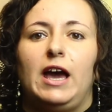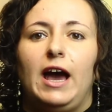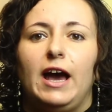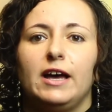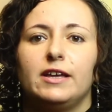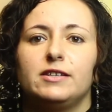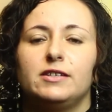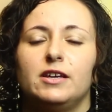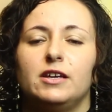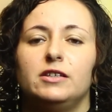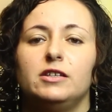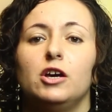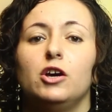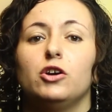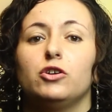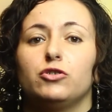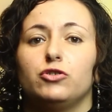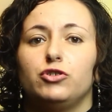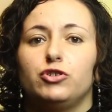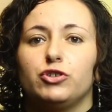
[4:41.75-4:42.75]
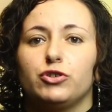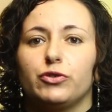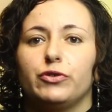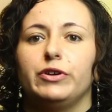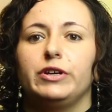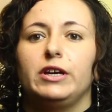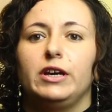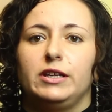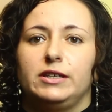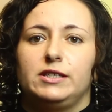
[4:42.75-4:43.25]
asset
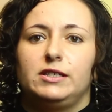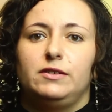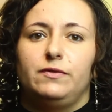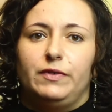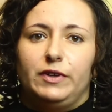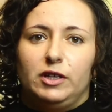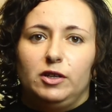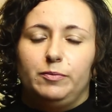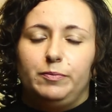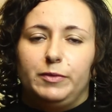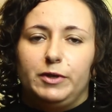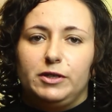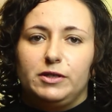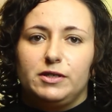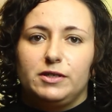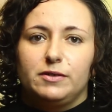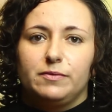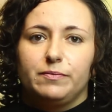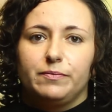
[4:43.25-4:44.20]
during its development.